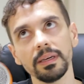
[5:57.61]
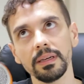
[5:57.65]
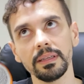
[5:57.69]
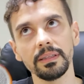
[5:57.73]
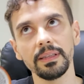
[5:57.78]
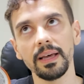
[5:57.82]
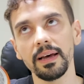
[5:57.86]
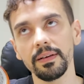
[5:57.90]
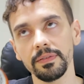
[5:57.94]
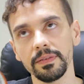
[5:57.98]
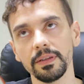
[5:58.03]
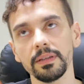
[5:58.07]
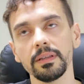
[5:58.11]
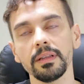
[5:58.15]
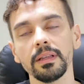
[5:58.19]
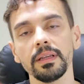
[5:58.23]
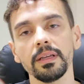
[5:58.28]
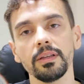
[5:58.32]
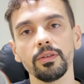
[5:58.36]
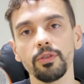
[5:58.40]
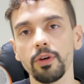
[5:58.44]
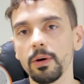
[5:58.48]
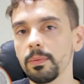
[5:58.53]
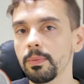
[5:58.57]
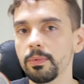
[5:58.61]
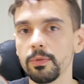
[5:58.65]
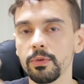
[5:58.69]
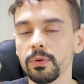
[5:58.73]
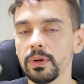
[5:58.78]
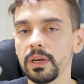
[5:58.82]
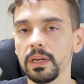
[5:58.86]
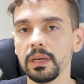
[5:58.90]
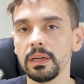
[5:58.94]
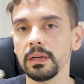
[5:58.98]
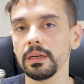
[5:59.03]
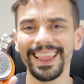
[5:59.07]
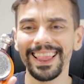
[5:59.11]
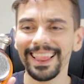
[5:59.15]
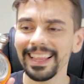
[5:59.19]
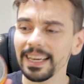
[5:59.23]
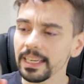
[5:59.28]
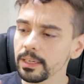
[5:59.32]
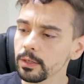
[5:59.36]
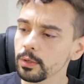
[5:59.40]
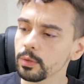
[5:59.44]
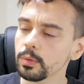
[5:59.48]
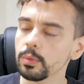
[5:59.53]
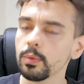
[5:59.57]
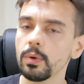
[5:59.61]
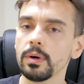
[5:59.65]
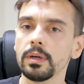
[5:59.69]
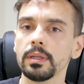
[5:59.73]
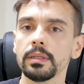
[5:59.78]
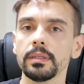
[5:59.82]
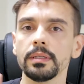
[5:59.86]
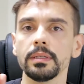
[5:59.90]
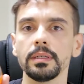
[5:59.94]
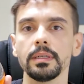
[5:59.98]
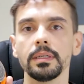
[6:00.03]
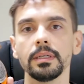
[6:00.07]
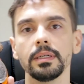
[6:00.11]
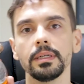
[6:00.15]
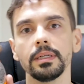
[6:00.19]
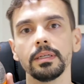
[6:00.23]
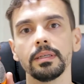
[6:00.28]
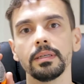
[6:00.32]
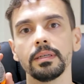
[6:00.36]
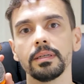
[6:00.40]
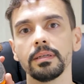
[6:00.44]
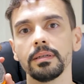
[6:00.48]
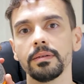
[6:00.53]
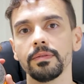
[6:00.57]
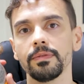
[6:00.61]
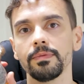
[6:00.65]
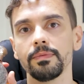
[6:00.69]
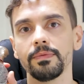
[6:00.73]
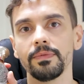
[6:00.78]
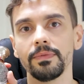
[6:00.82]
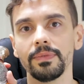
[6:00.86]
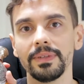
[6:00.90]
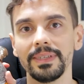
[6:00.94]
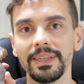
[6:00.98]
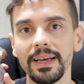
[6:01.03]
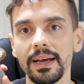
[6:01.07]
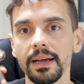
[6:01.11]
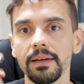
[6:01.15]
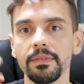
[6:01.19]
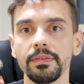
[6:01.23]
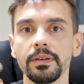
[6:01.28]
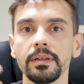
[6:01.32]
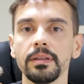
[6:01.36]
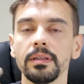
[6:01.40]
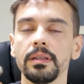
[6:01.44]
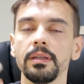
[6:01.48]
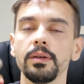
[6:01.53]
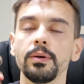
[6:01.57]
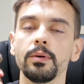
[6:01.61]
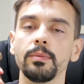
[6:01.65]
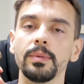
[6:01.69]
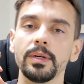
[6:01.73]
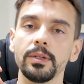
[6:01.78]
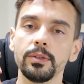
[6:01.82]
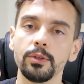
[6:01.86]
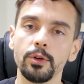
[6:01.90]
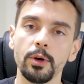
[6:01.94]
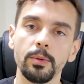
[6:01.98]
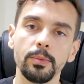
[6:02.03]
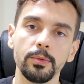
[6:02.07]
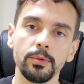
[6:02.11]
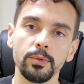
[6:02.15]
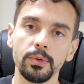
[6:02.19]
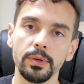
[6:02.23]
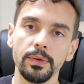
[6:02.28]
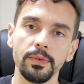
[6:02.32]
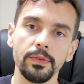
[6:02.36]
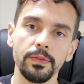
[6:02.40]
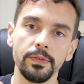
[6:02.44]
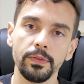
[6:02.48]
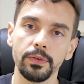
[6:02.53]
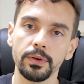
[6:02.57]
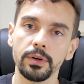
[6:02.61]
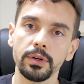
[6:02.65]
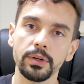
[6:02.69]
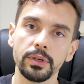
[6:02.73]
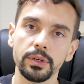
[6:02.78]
Definitely top three. This one, it's definitely on my top three for